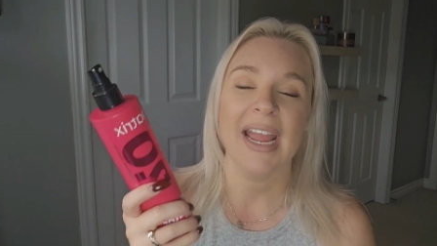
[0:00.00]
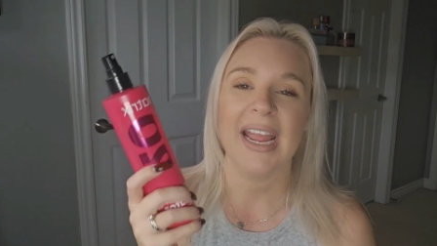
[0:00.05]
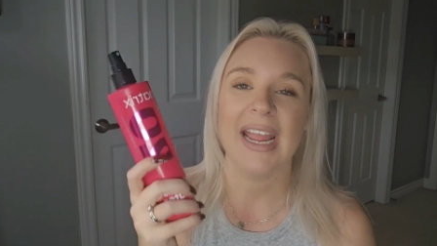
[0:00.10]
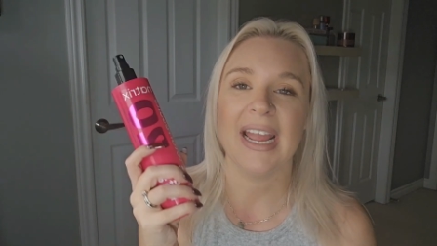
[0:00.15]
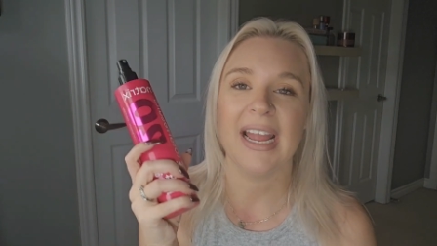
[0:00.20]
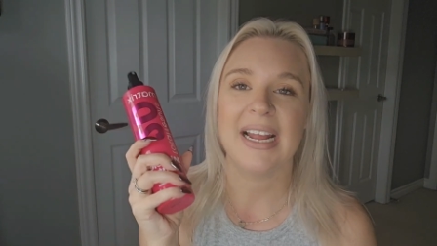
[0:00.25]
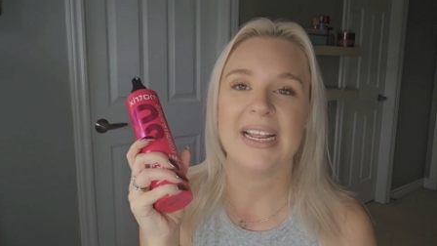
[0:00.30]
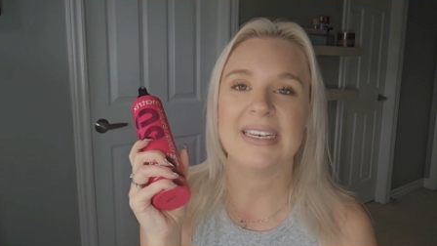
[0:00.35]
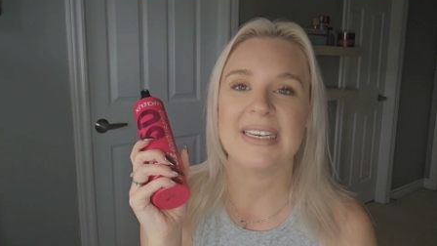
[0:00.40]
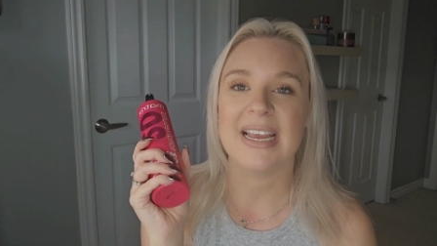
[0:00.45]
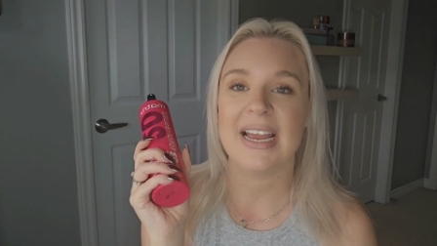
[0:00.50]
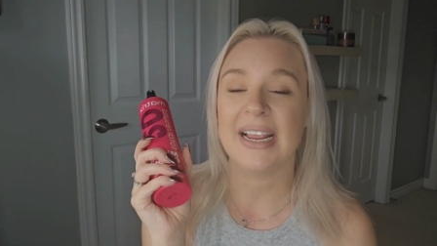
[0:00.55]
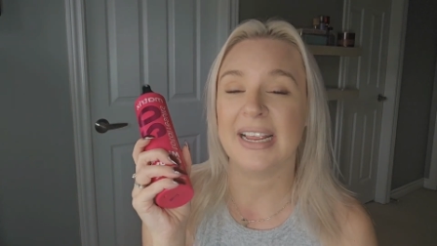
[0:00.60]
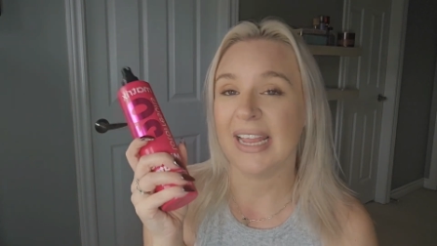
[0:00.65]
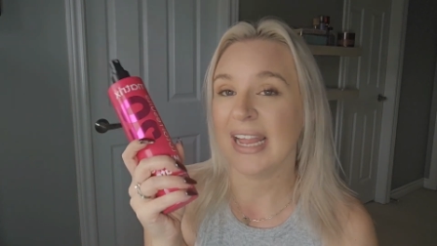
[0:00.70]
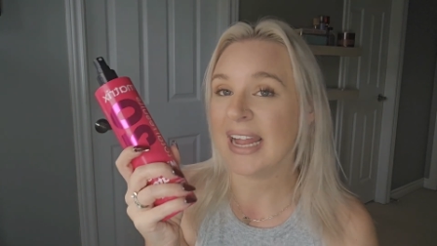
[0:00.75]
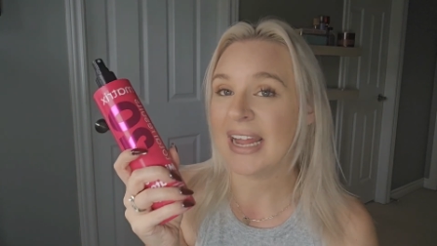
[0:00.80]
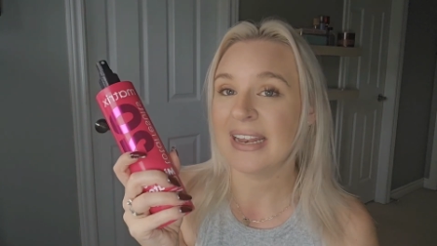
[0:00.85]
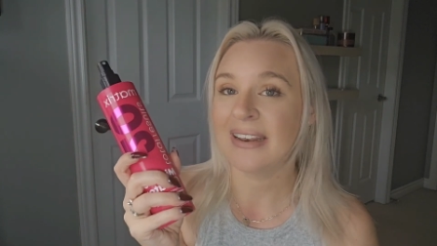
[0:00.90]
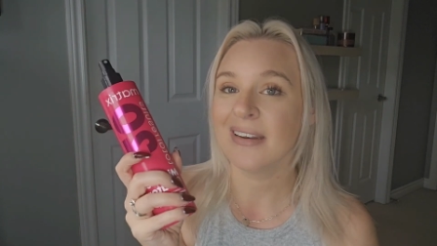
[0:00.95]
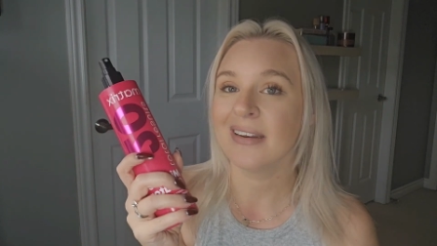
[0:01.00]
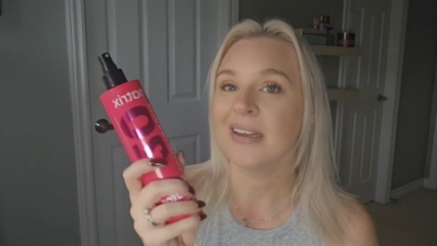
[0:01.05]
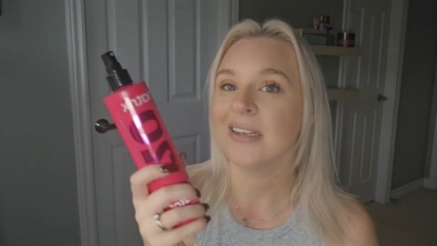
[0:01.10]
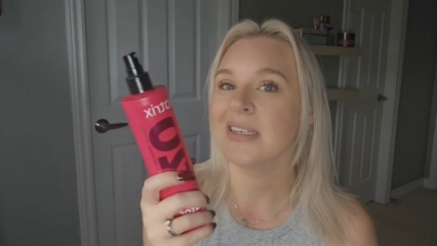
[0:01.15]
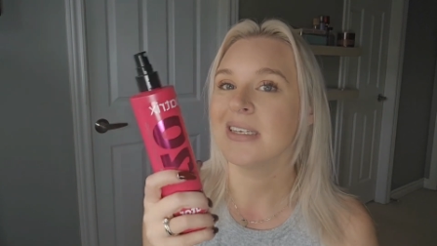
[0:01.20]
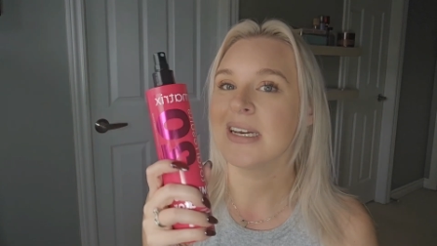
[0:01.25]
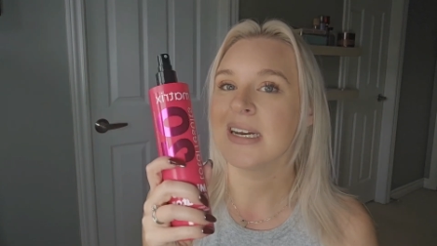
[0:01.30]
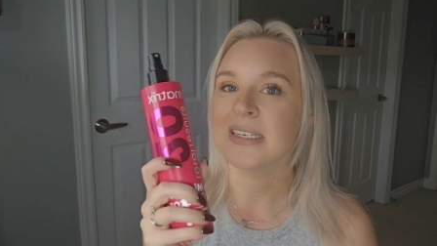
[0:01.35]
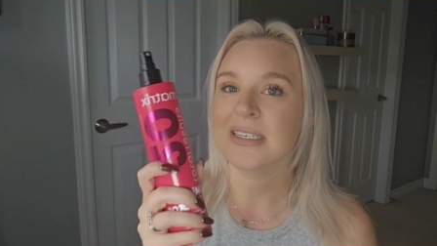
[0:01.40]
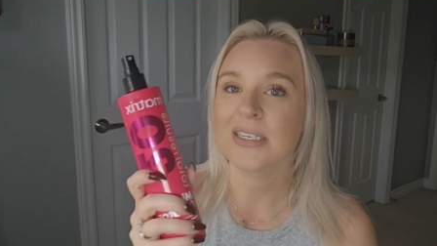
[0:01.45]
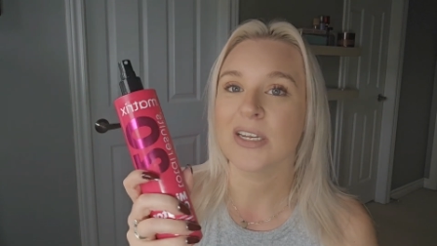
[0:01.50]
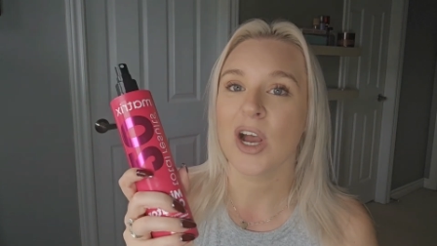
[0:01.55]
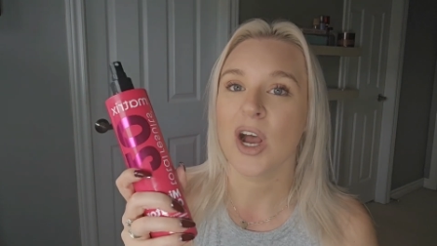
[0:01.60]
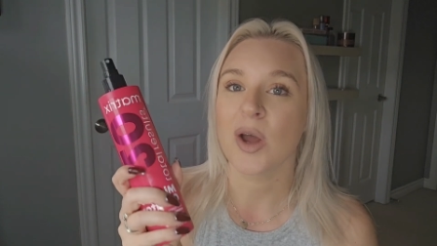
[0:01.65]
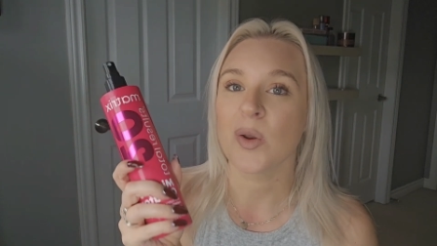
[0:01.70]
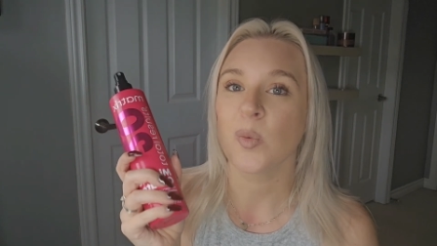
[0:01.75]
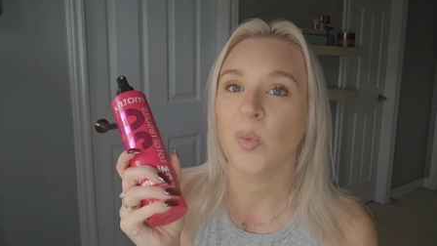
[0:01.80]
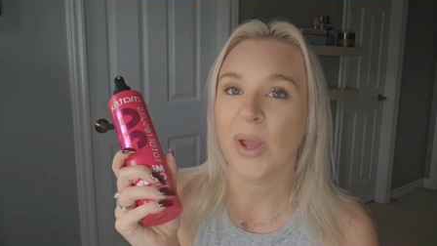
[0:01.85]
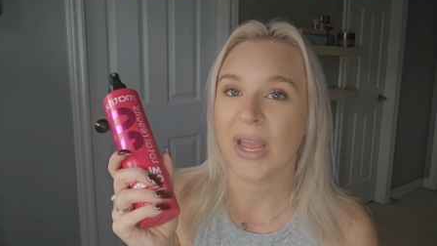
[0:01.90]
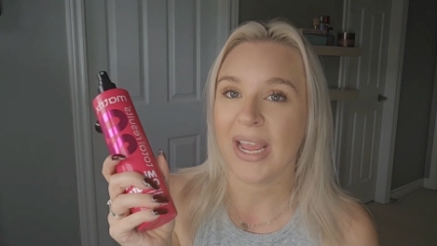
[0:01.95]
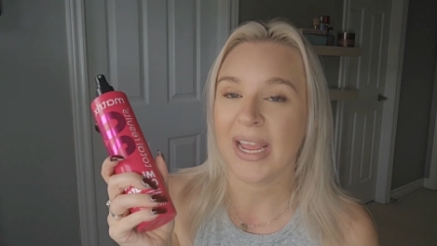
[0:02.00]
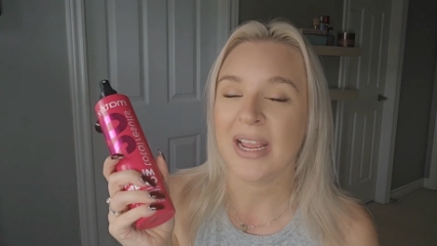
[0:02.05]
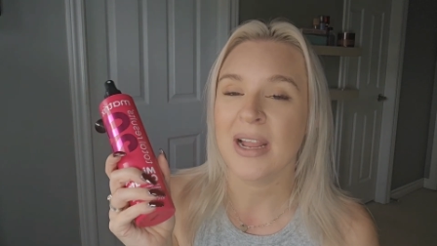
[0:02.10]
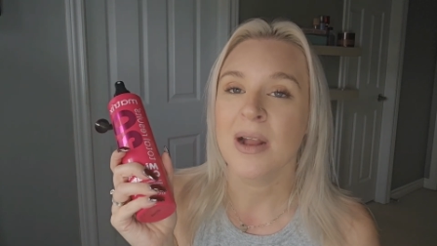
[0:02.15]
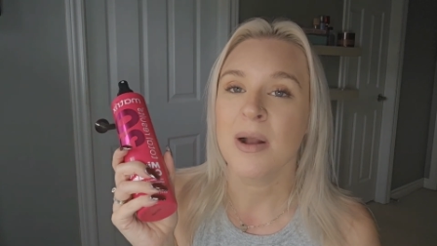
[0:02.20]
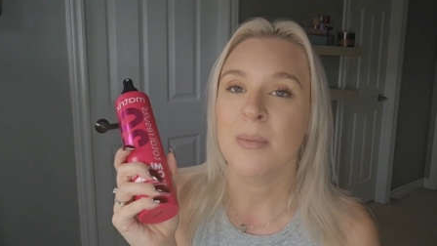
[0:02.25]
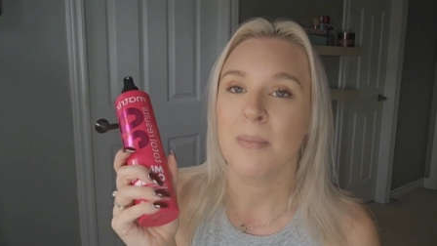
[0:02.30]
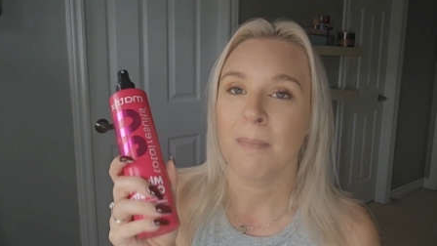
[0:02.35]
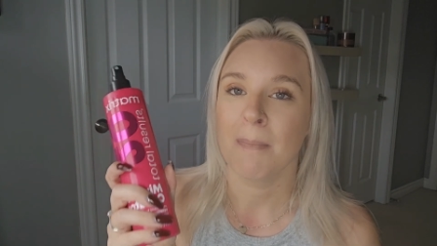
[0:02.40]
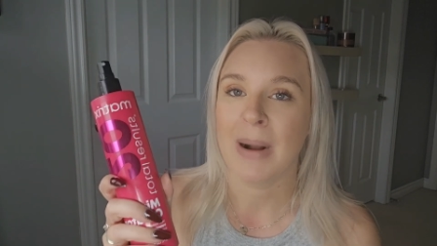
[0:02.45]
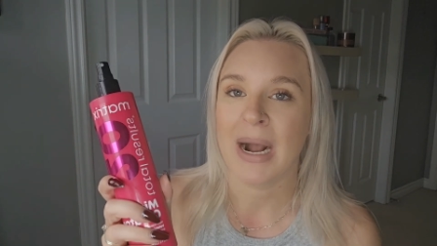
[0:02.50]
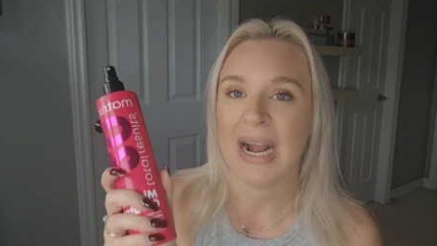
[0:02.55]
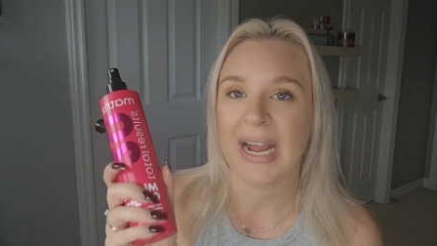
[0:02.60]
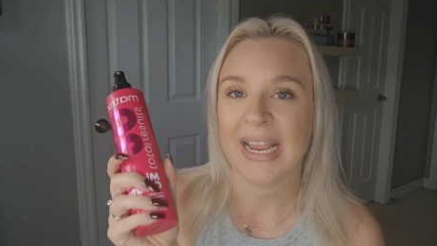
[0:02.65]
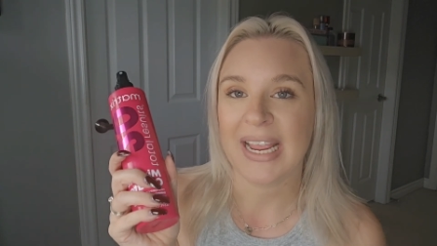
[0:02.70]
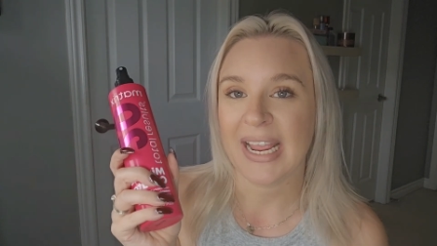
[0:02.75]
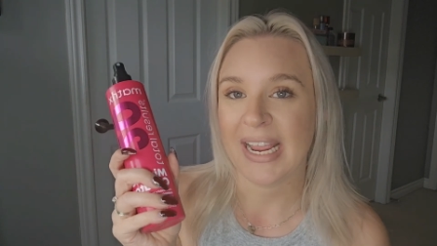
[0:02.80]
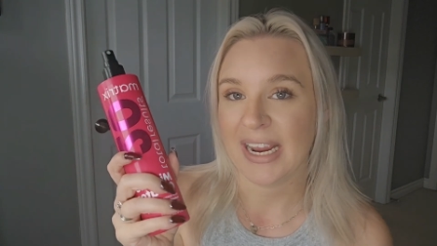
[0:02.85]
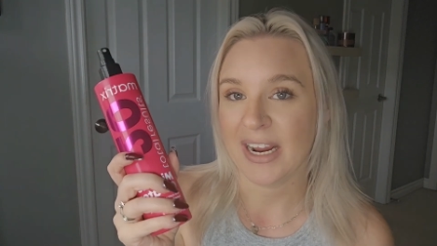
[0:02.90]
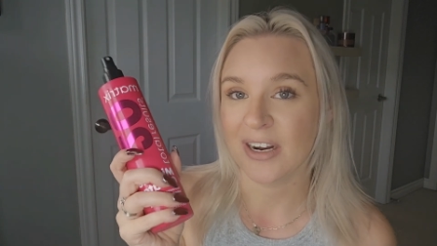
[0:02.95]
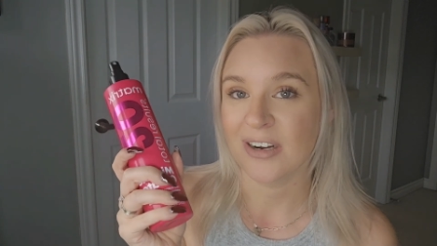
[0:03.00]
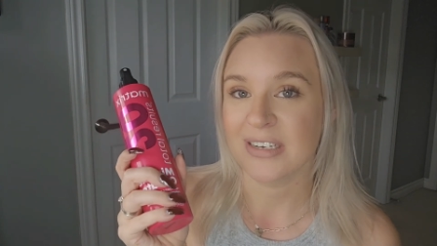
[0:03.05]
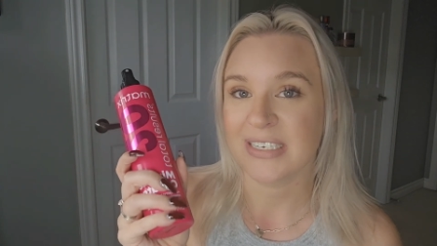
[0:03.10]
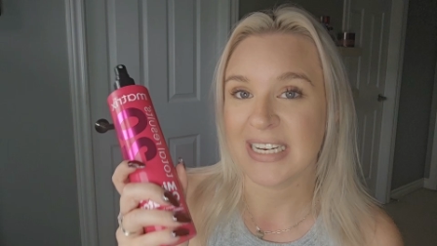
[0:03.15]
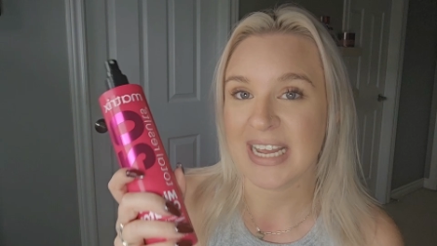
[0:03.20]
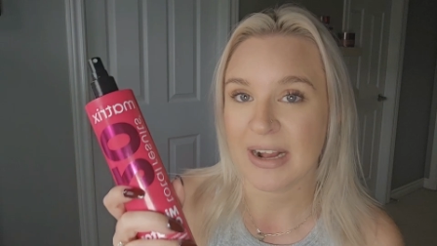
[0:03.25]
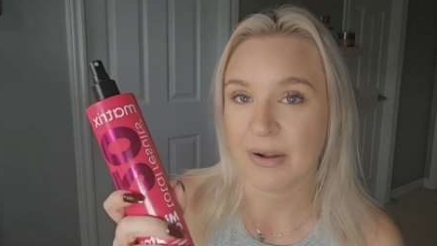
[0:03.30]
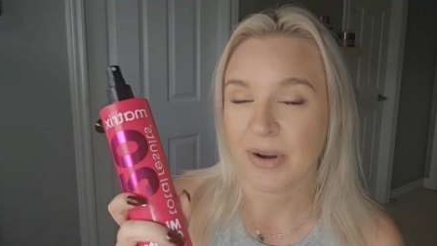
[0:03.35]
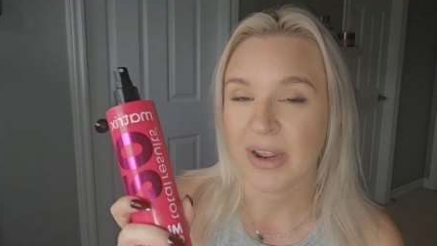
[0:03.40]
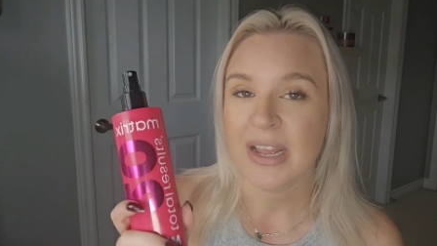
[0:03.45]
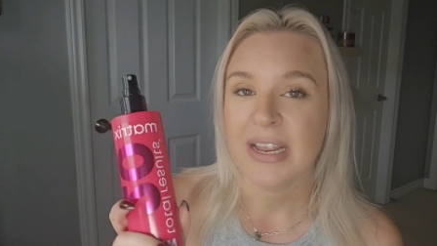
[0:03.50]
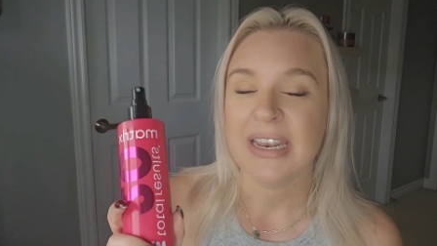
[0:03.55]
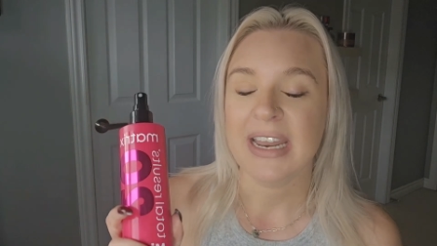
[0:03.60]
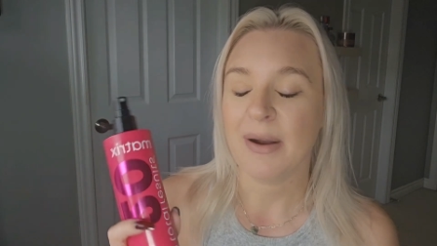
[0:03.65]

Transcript: and again, does not weigh my hair down.